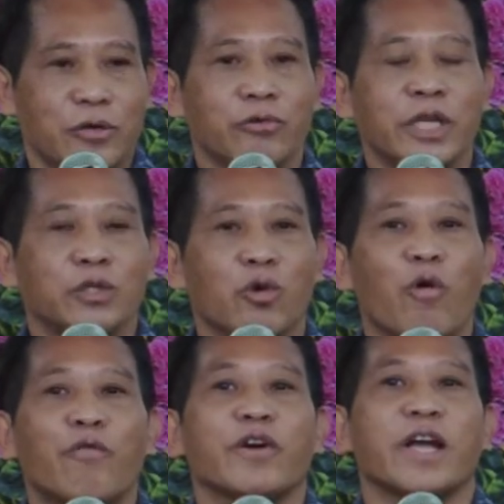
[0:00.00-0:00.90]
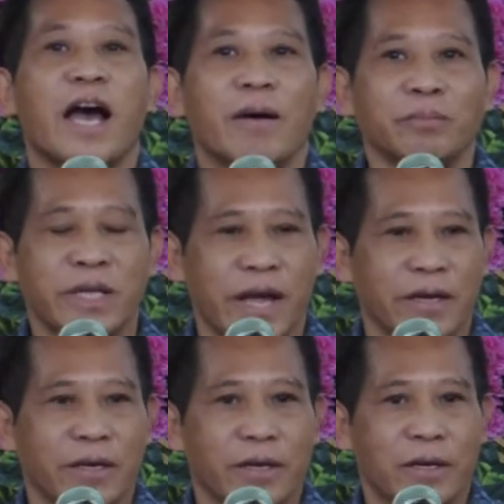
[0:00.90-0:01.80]
You need to overcome them.
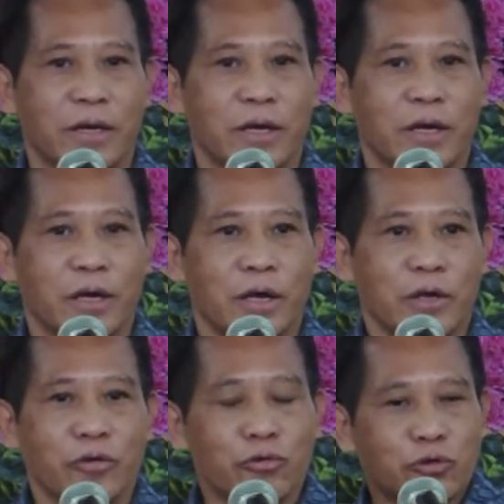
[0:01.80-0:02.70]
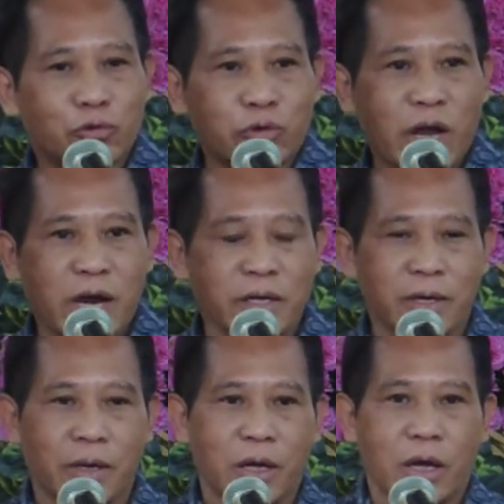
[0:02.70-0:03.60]
You should
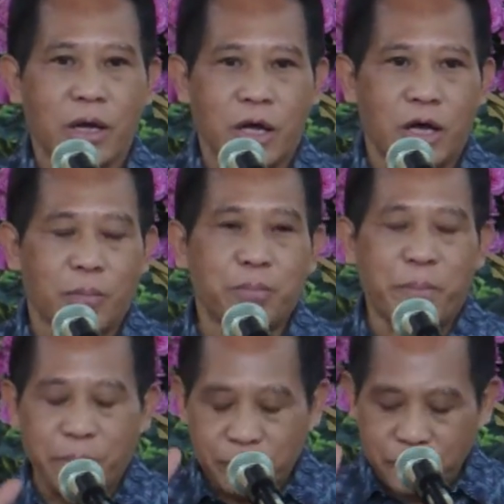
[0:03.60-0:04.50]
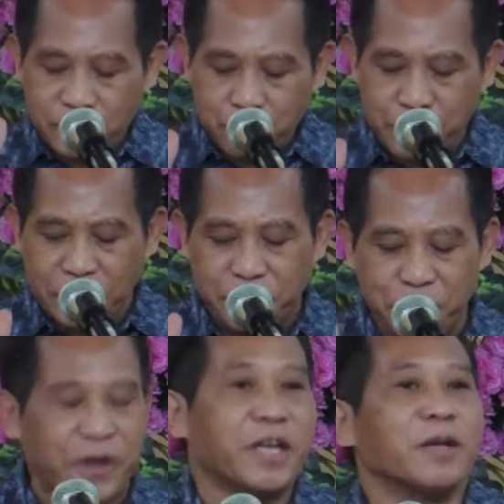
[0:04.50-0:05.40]
not be
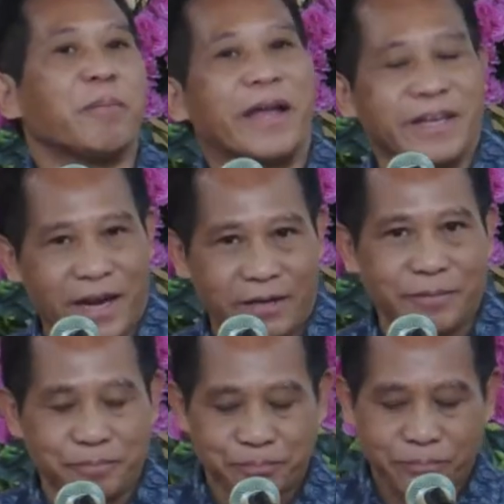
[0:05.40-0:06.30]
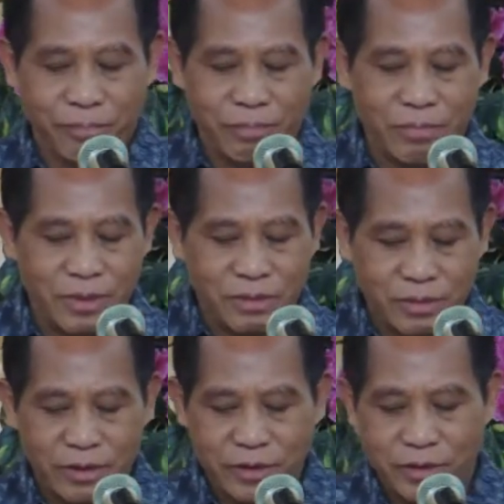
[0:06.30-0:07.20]
defeated by them.
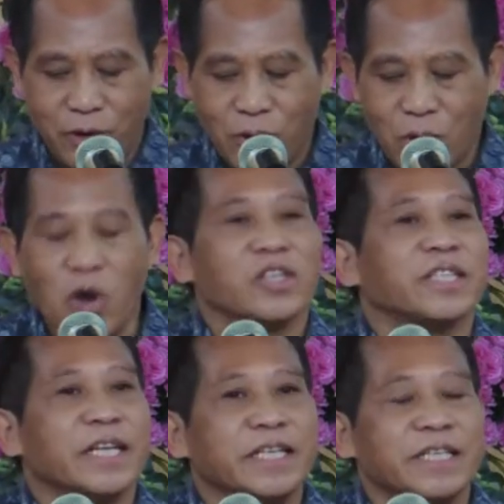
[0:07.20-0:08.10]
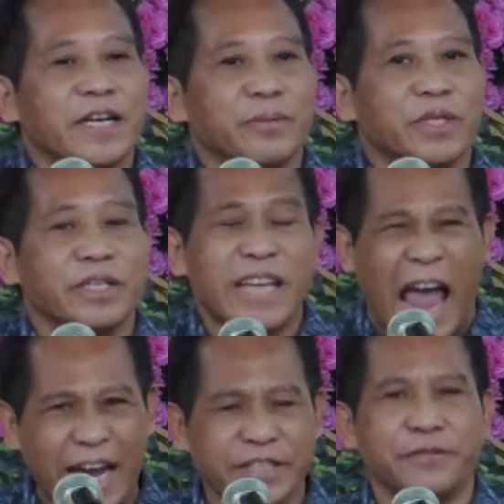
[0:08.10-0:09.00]
The hostility of sin, the
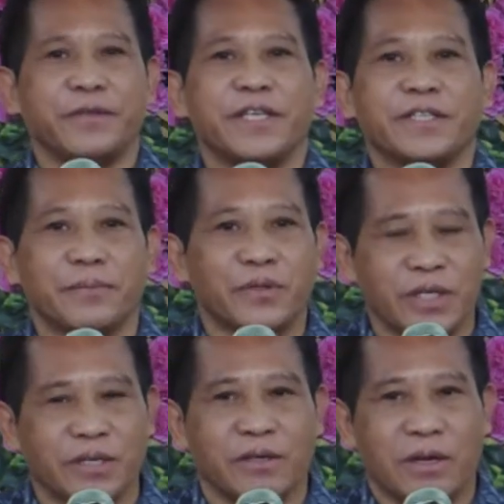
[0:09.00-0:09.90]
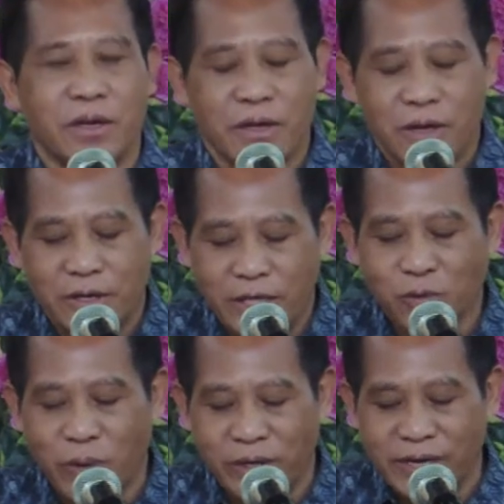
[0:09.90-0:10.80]
activities of sin.
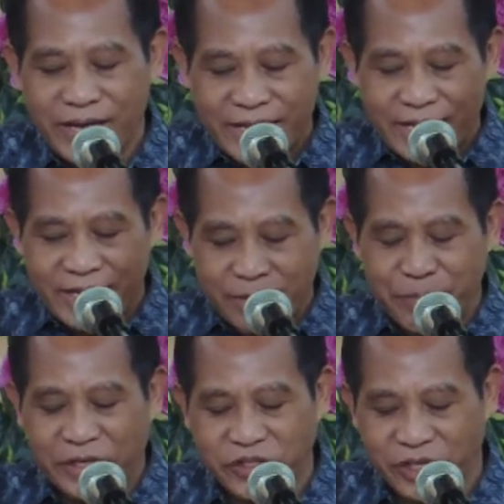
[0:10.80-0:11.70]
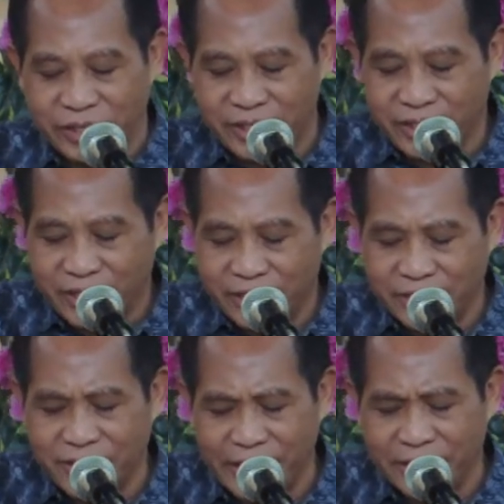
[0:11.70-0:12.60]
That's what he mentioned in
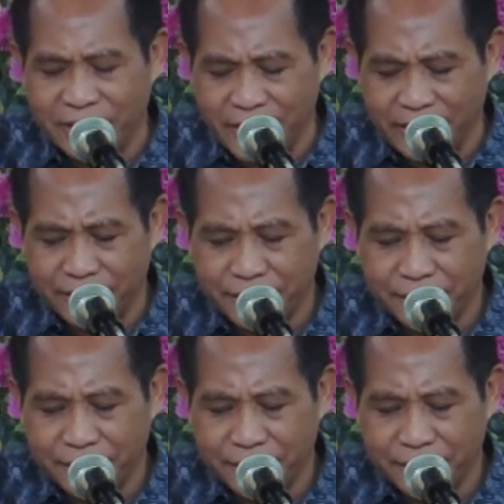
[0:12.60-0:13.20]
the second thing.